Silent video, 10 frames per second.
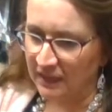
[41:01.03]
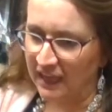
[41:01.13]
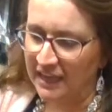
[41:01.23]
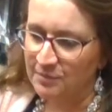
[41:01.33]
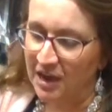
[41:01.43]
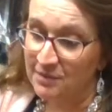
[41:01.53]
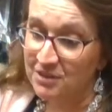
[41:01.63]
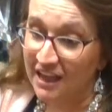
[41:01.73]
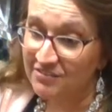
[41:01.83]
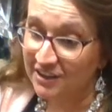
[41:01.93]
I'm
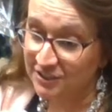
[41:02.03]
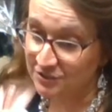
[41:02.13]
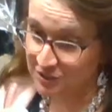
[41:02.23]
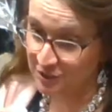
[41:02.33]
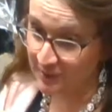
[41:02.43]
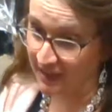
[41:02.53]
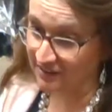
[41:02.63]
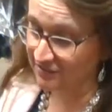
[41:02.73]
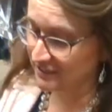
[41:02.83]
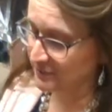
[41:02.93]
live on YouTube
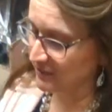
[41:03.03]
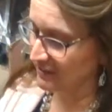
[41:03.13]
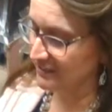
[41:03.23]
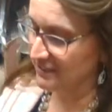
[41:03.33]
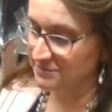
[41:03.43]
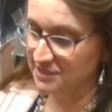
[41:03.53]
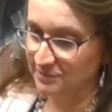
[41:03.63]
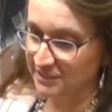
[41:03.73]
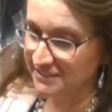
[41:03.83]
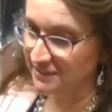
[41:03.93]
and Facebook at the same
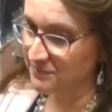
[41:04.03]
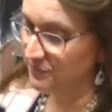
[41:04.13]
time, Lisa.